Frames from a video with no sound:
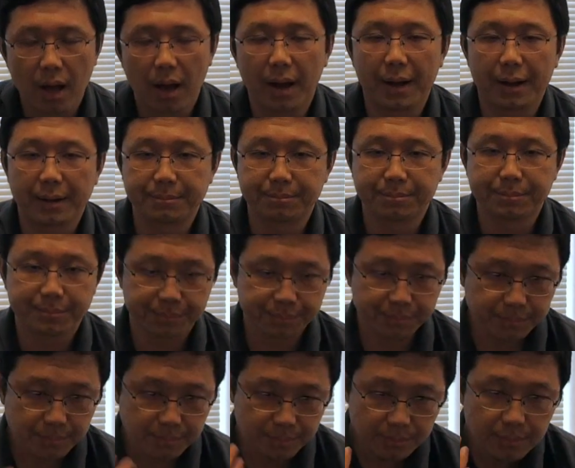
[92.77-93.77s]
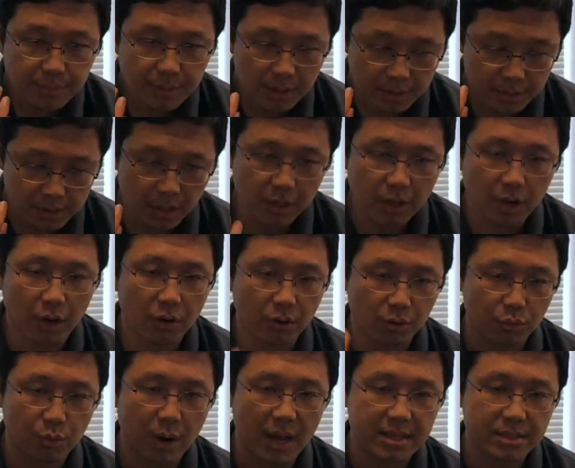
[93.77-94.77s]
the
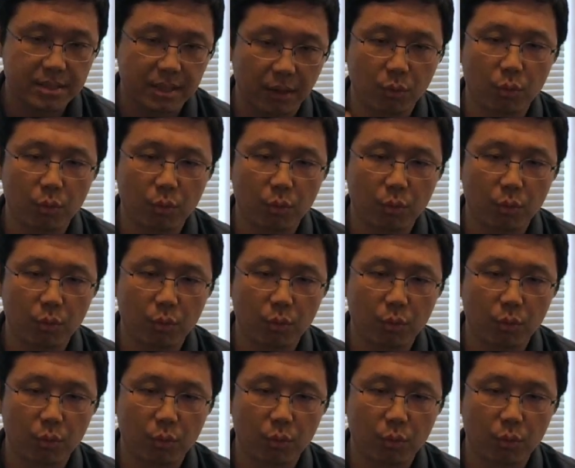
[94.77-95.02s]
code runs